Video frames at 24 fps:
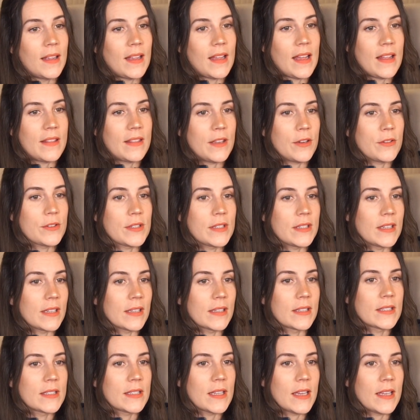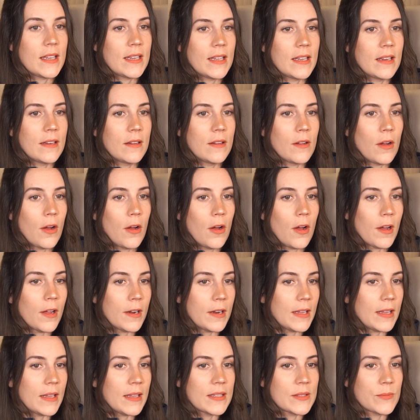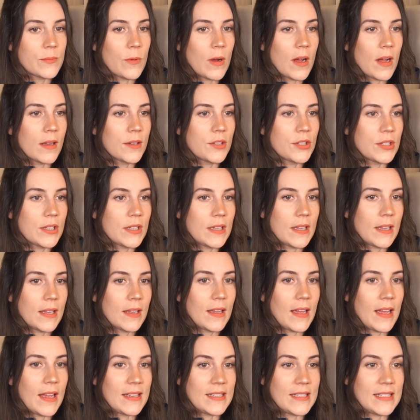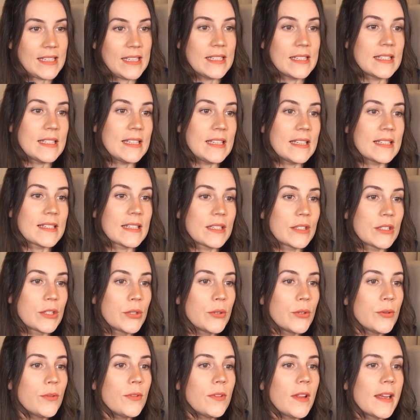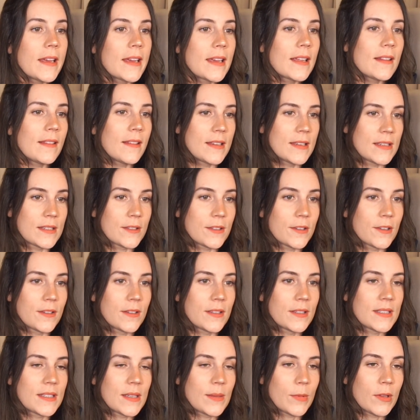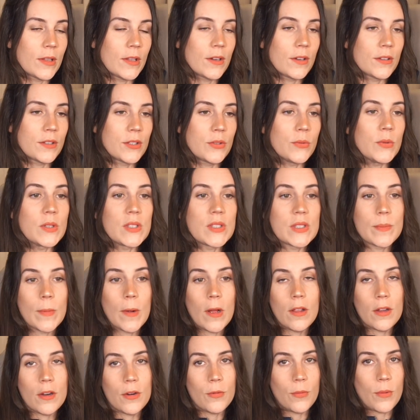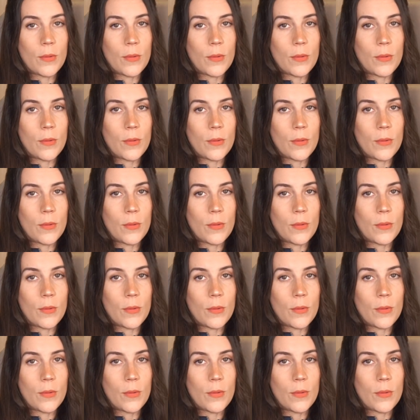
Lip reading: and there's an excited audience watching as he sees a two-legged lizard similar to a smaller